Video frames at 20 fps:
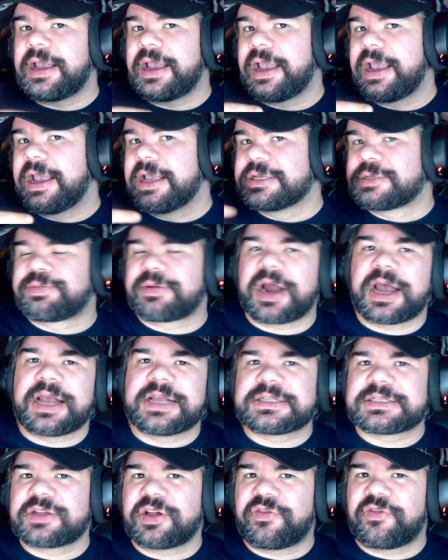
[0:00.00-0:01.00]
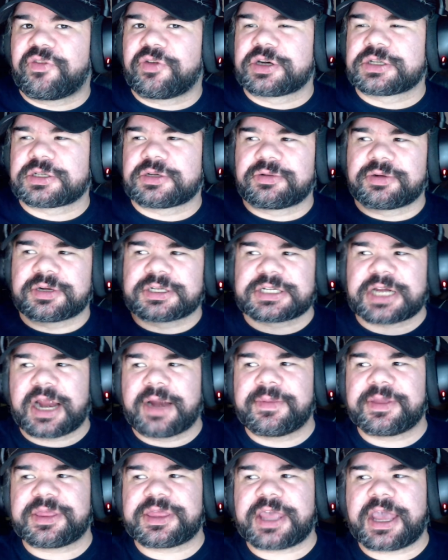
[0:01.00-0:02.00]
is Bryan still forced into
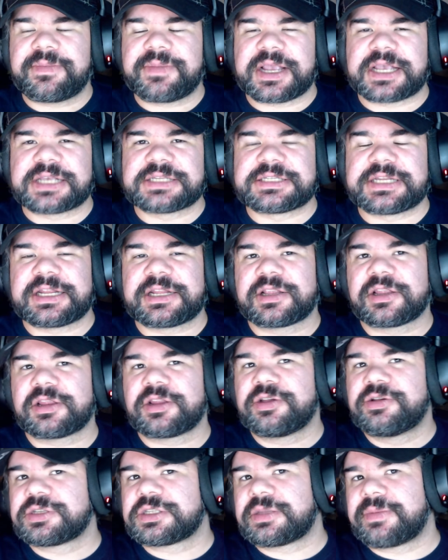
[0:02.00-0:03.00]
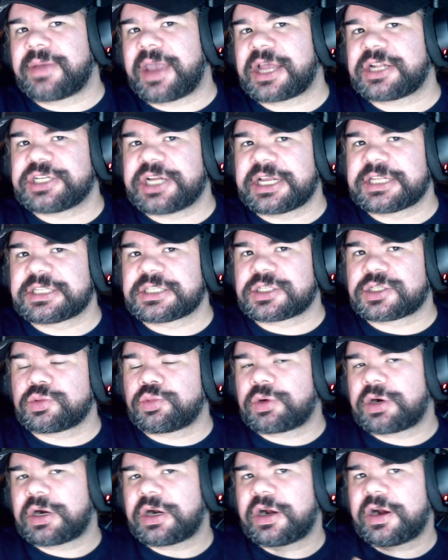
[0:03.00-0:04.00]
retirement then because he didn't lose the match against
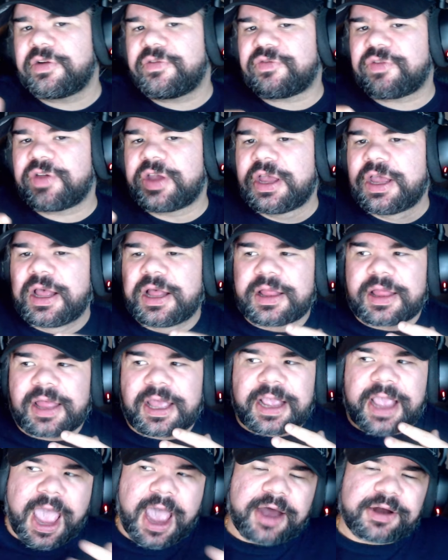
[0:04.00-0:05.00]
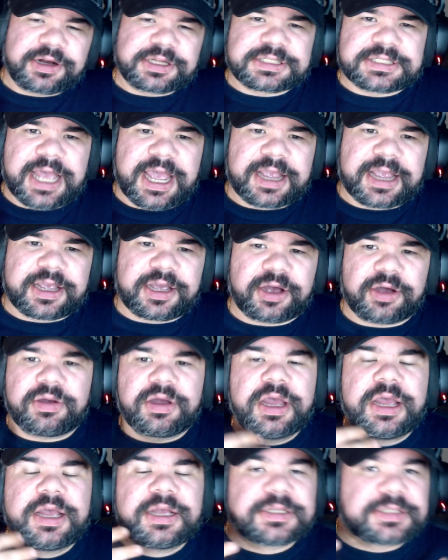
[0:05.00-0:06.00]
Swerve? Like, how does that go?
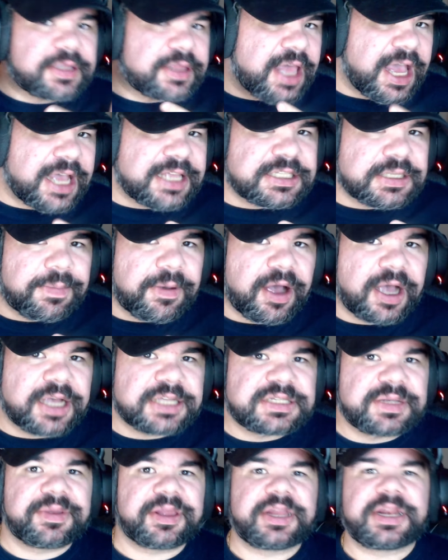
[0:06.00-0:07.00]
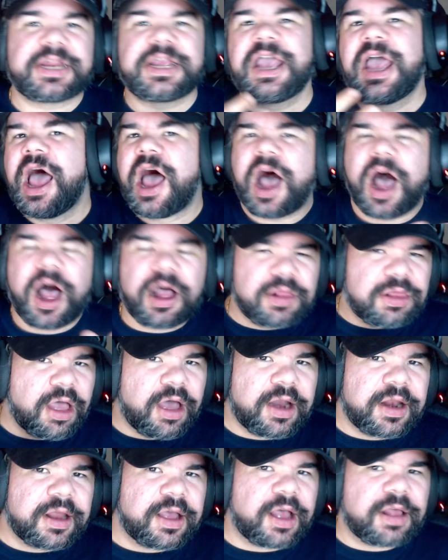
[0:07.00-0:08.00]
So that's a possibility. A
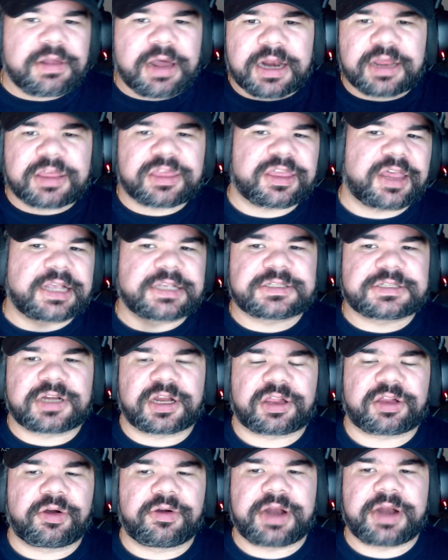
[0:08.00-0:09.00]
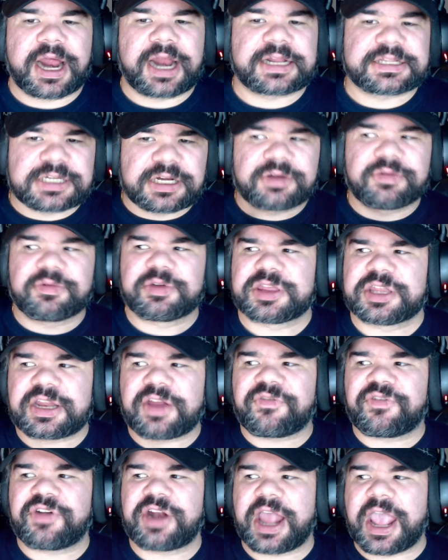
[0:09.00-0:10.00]
lot of a lot of things are thrown at us here with the
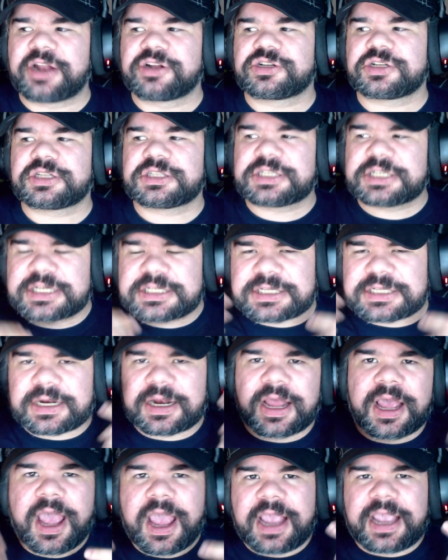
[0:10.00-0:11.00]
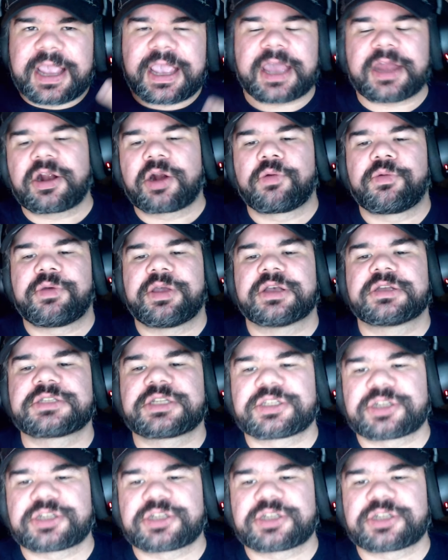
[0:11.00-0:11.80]
different entrances and getting our wheels to